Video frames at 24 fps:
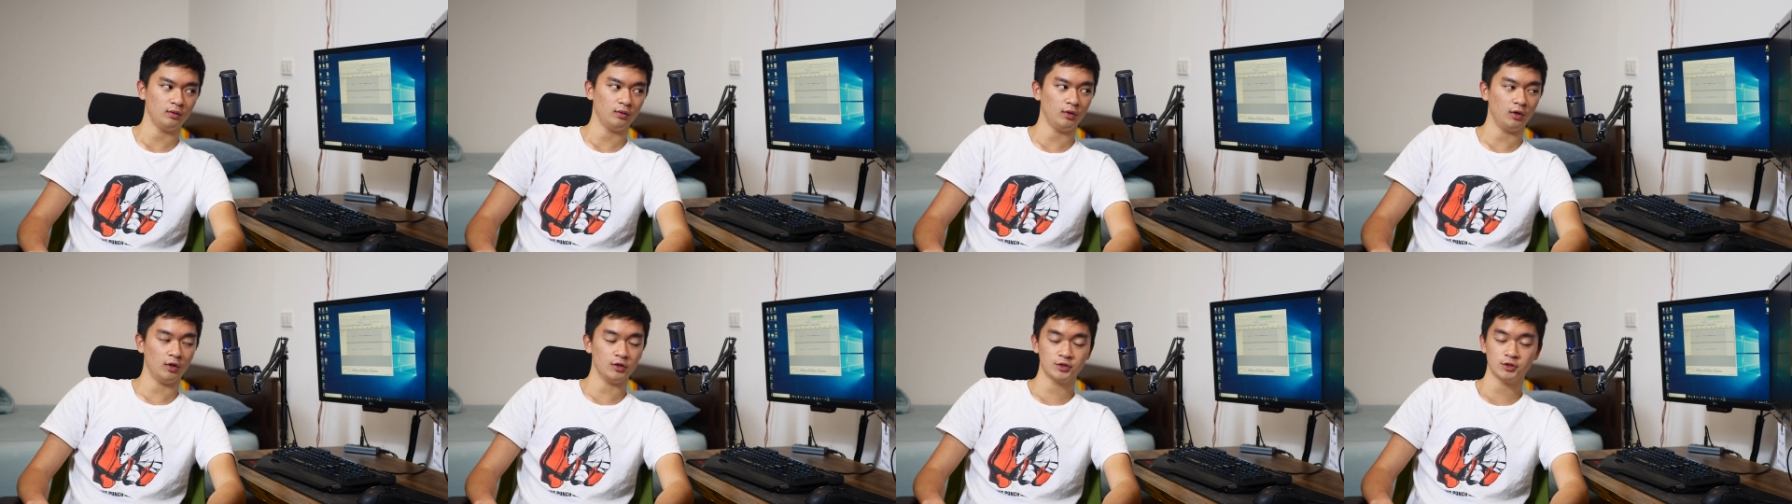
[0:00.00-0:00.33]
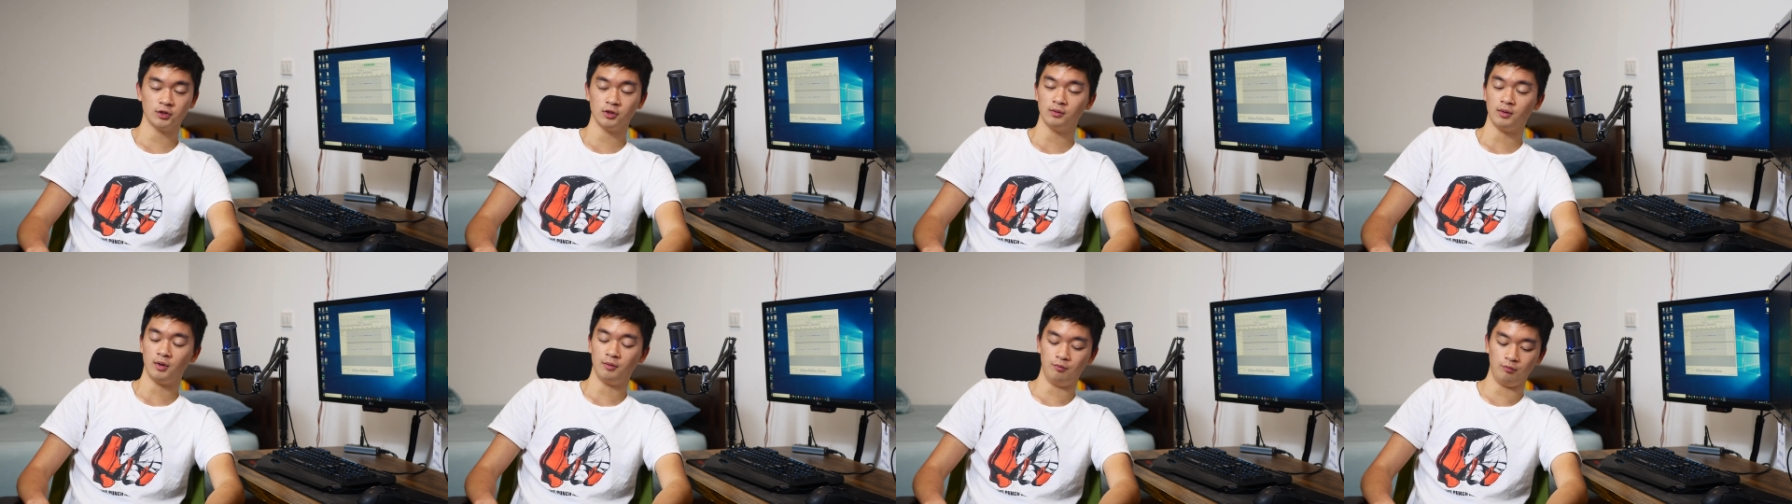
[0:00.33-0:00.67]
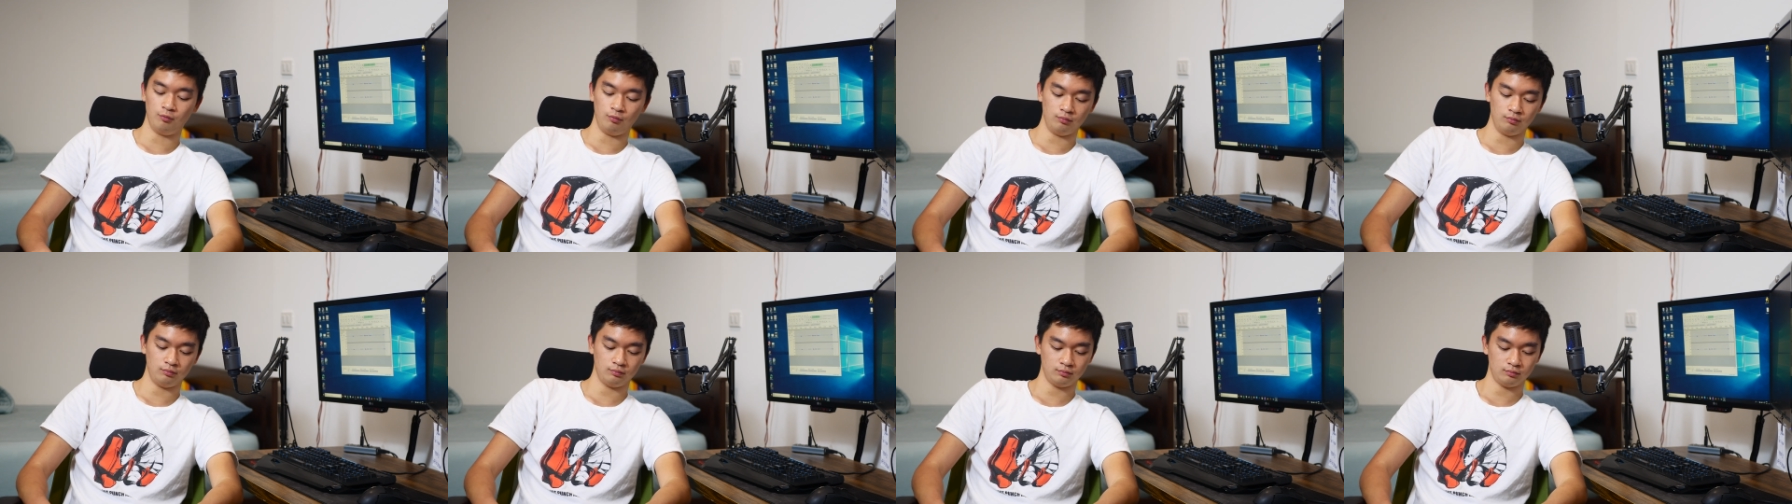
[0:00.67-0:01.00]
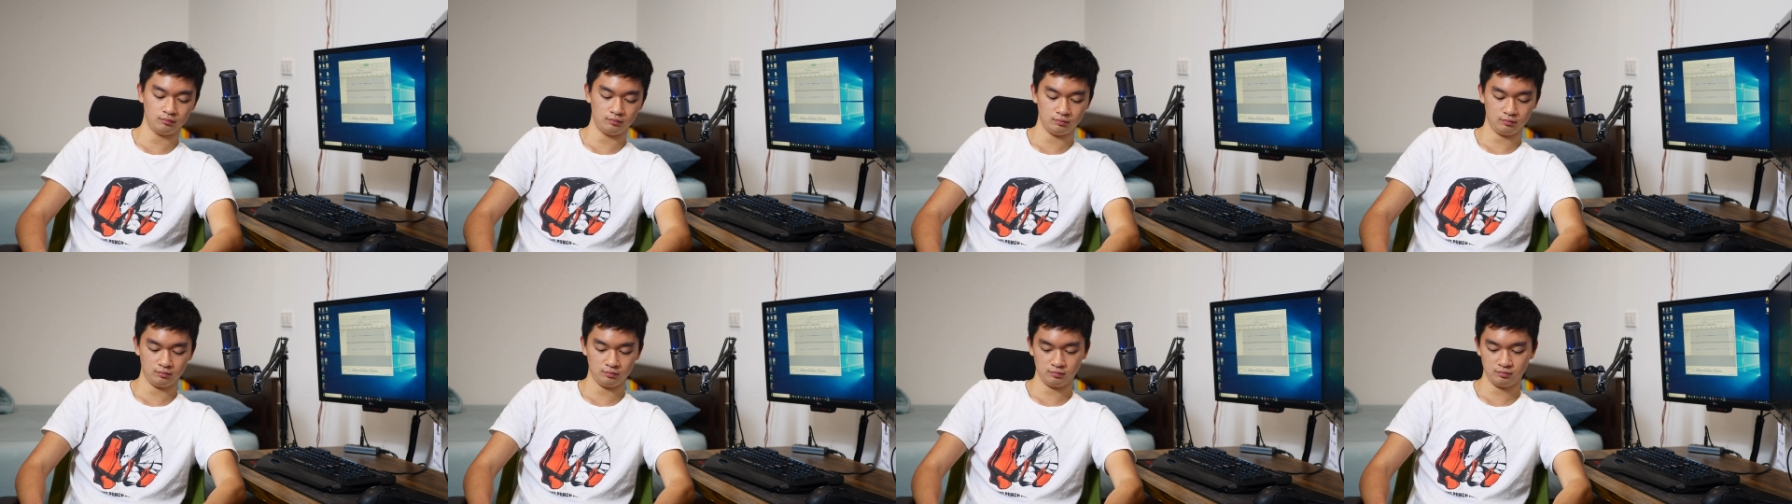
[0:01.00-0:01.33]
Also, um,
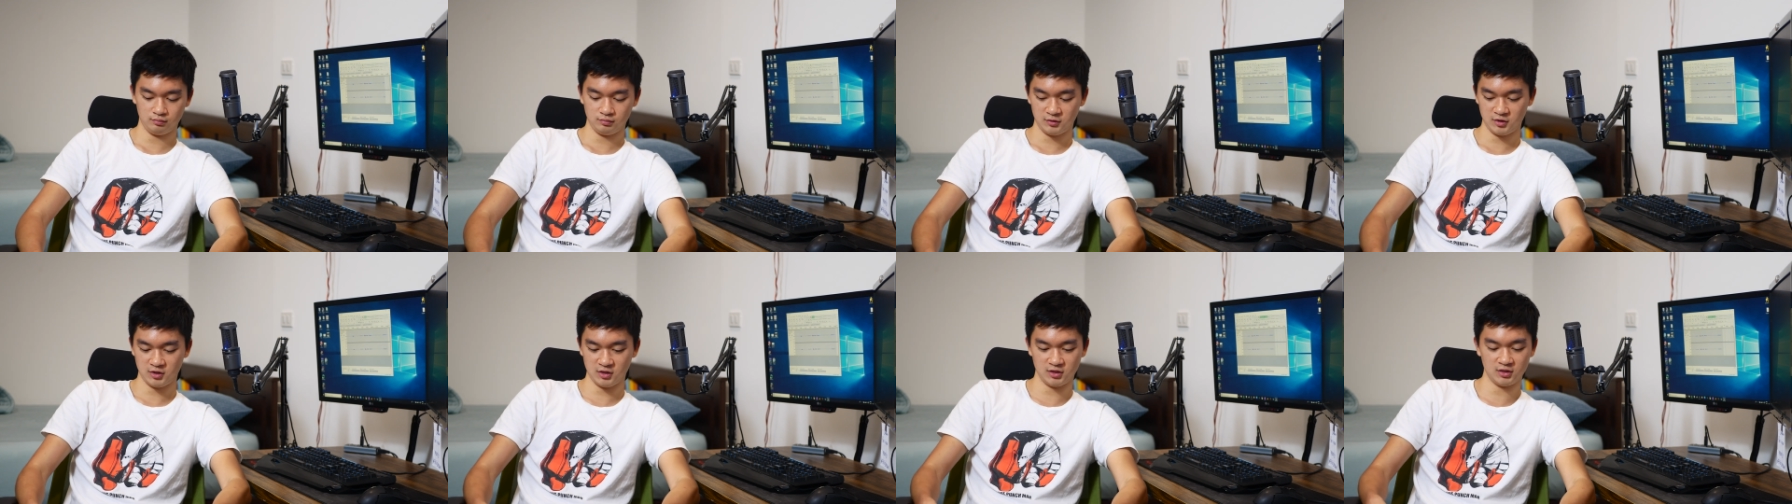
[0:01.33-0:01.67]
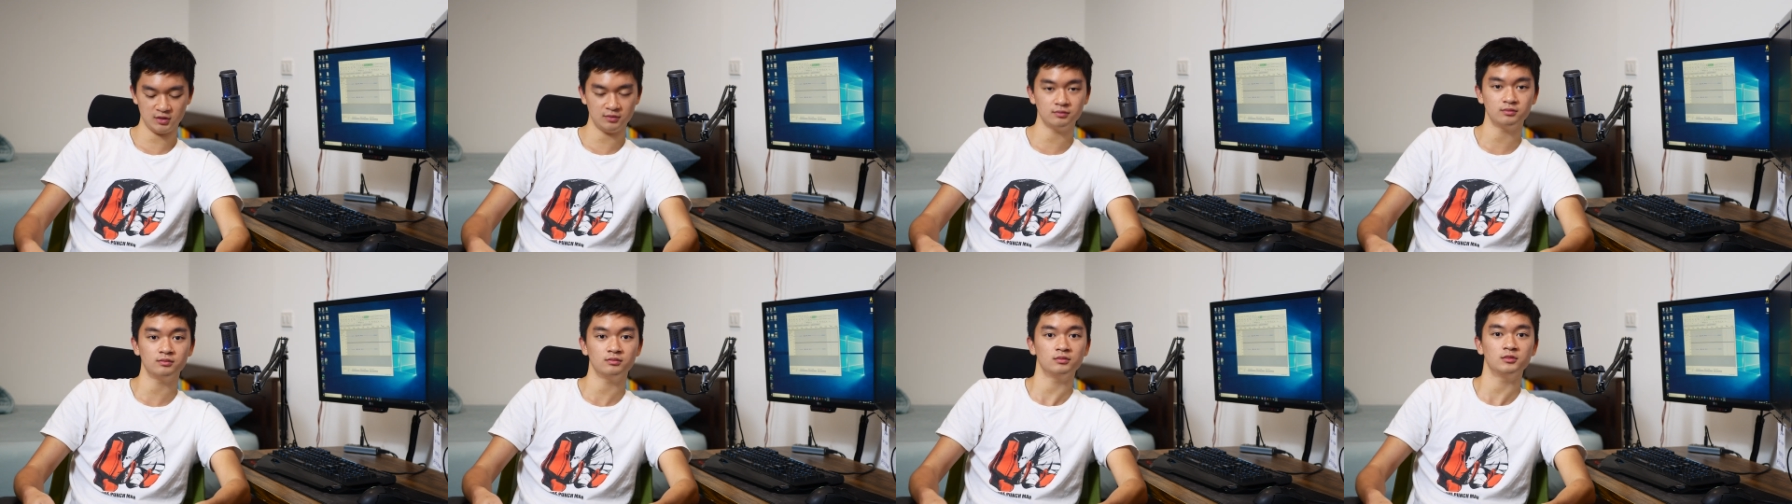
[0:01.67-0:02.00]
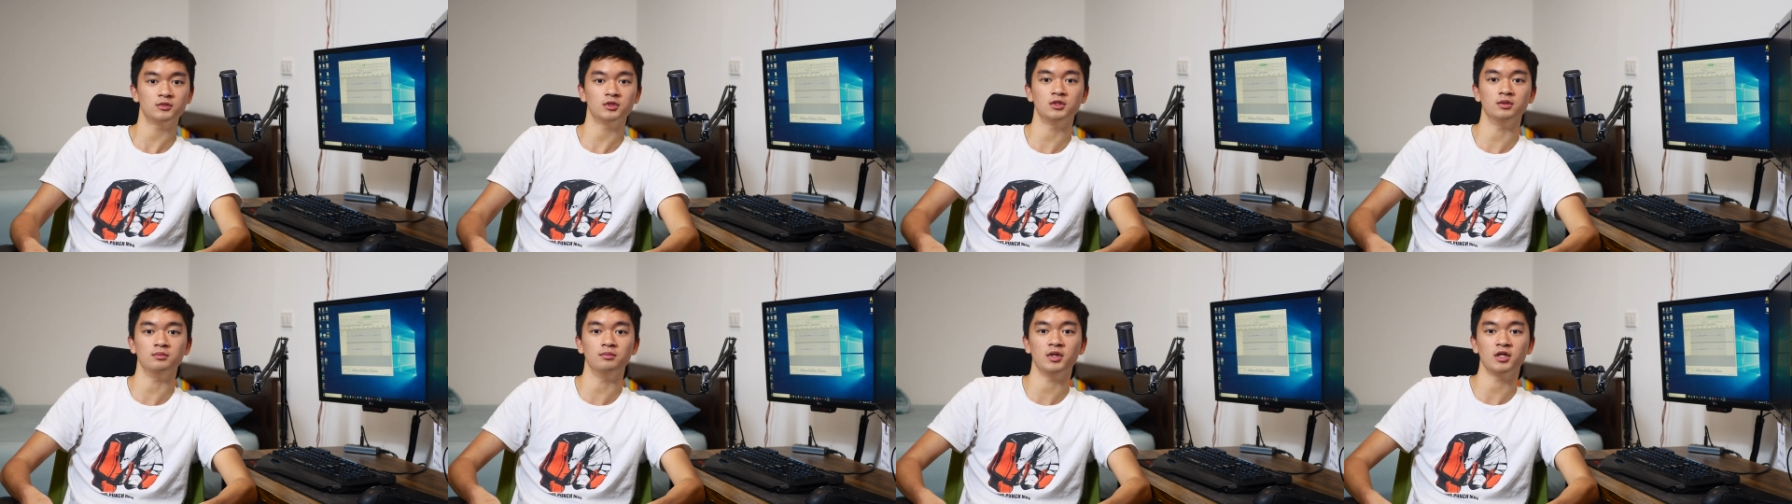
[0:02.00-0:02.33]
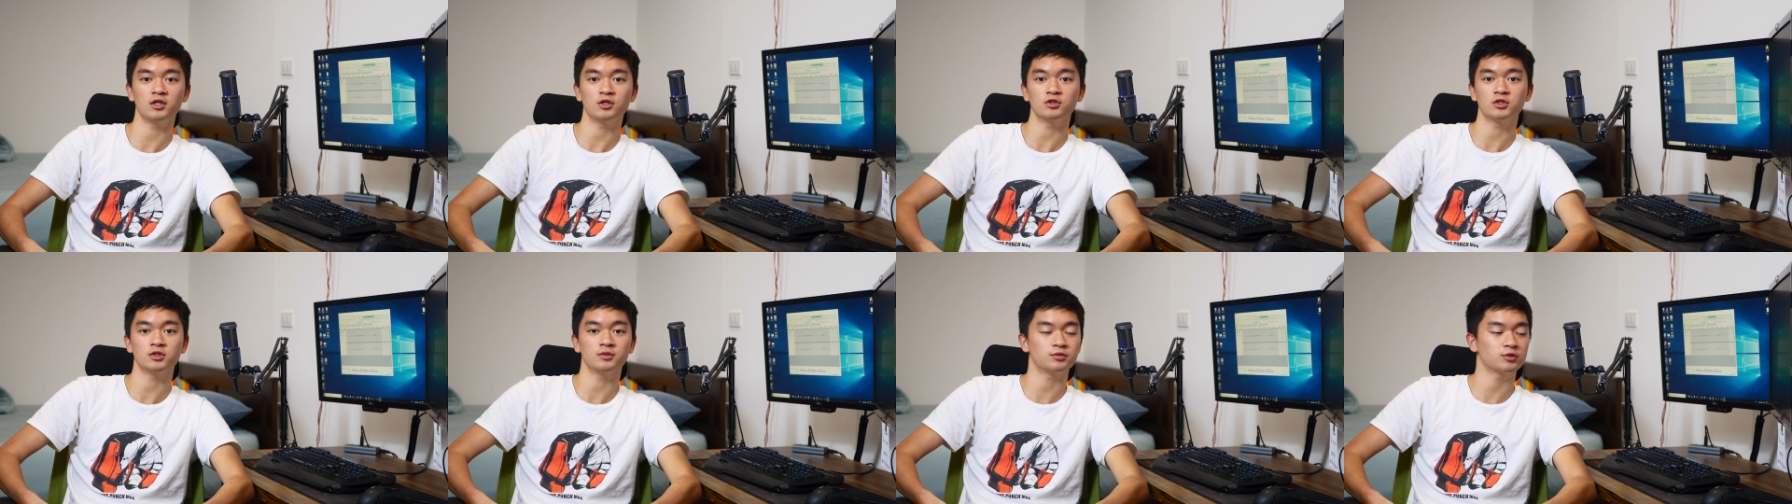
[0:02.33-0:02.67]
just to
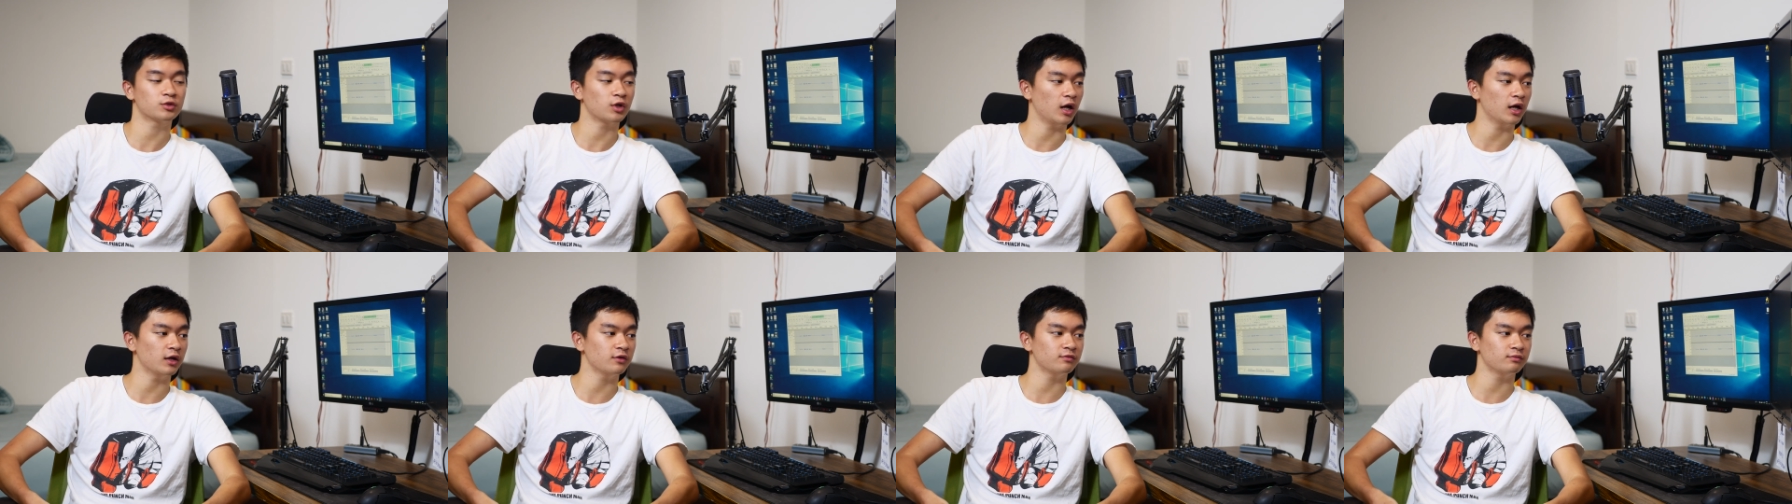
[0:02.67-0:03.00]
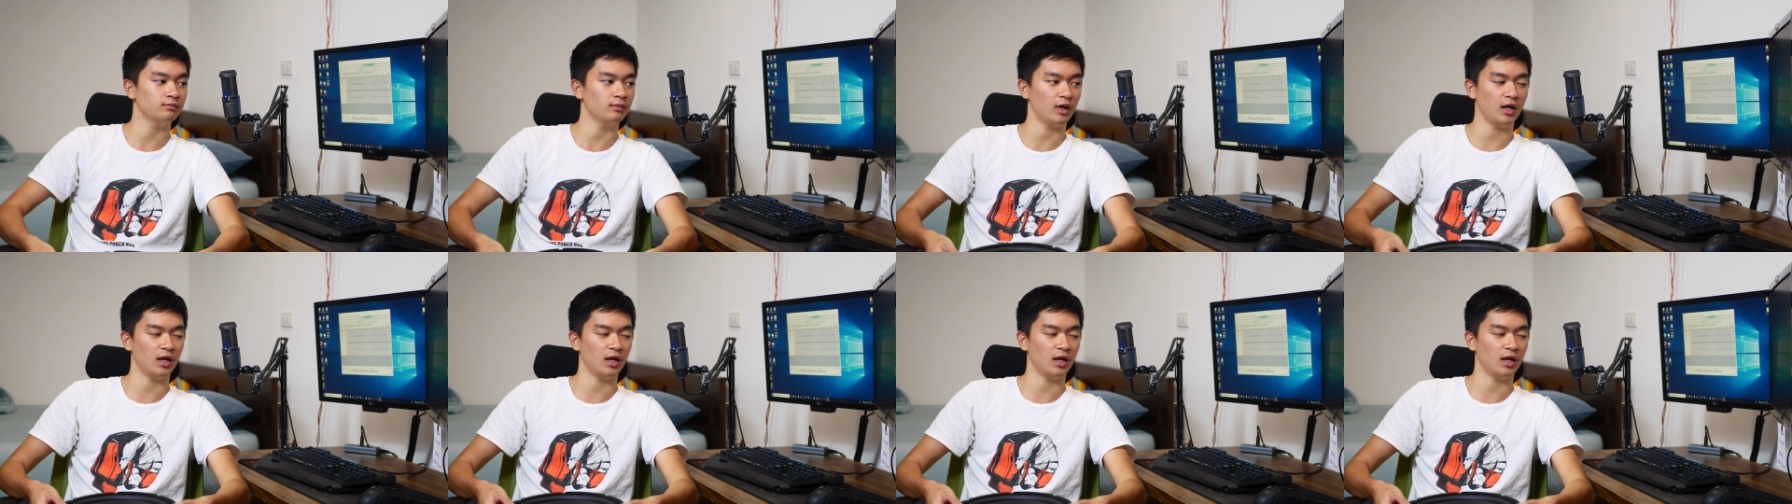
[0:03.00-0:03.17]
make you subscribe,